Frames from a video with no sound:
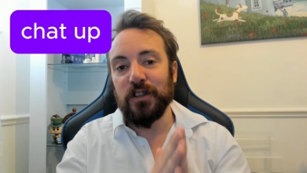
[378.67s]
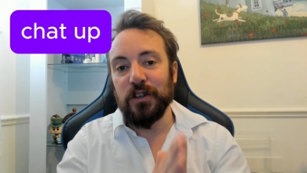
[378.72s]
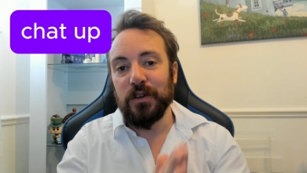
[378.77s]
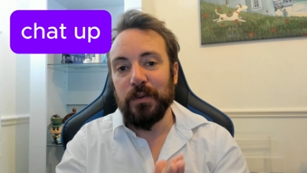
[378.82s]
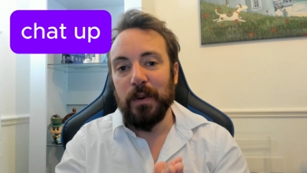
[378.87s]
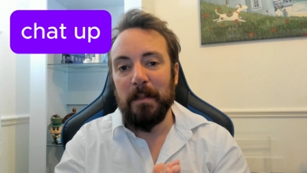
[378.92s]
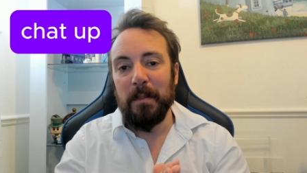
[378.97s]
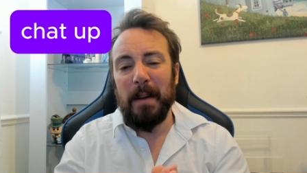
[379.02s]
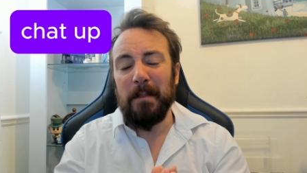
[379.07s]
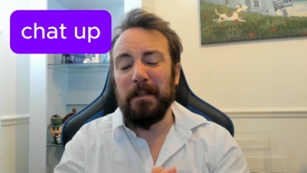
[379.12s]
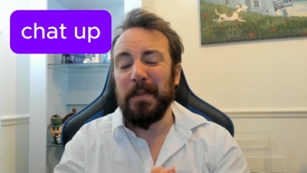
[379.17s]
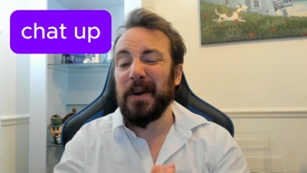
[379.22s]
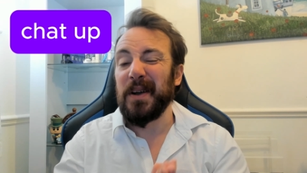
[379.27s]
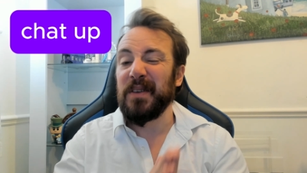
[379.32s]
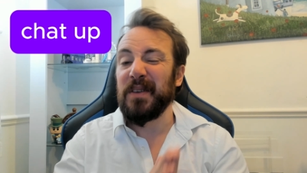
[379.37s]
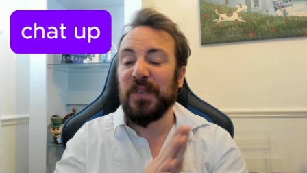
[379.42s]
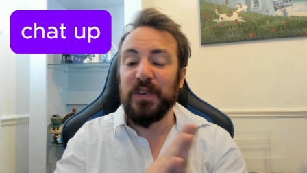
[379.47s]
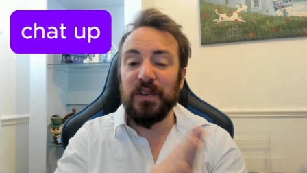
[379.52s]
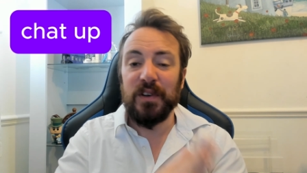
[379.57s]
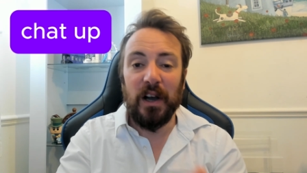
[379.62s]
do remember,
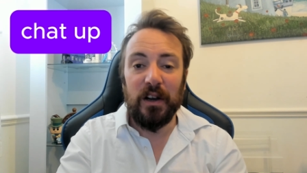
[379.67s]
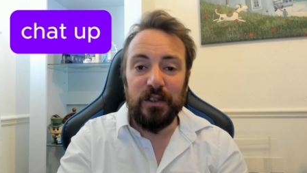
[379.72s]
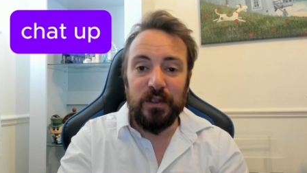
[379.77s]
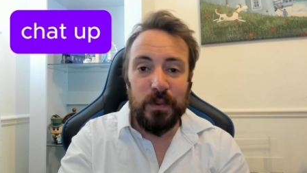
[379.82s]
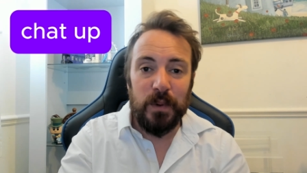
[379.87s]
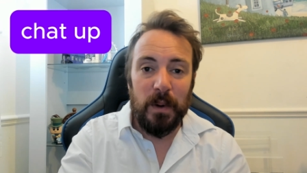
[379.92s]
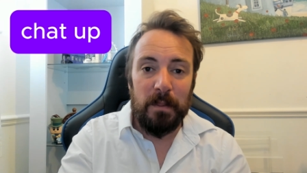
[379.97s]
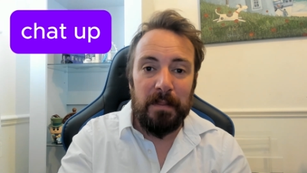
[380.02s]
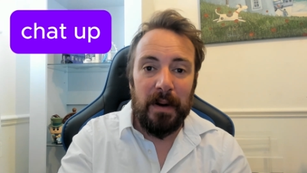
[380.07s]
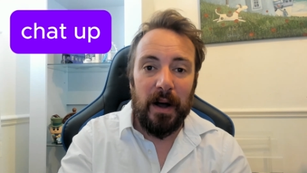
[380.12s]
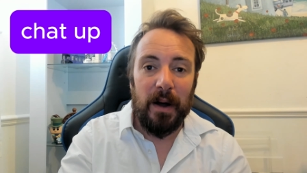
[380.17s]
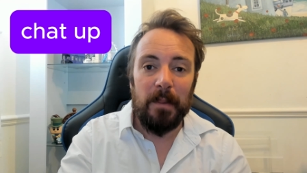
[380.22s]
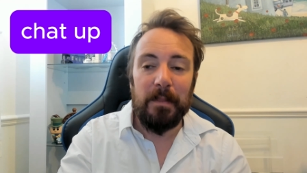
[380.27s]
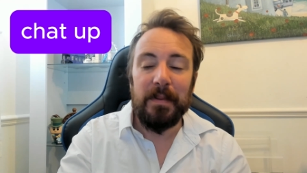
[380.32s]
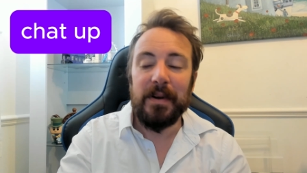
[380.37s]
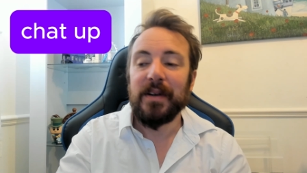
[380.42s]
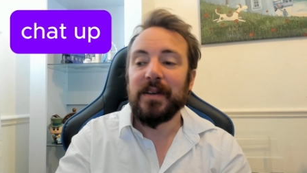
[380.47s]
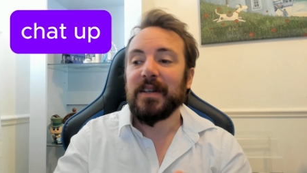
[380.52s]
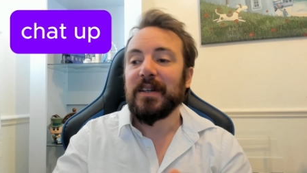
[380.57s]
if you go to a pub,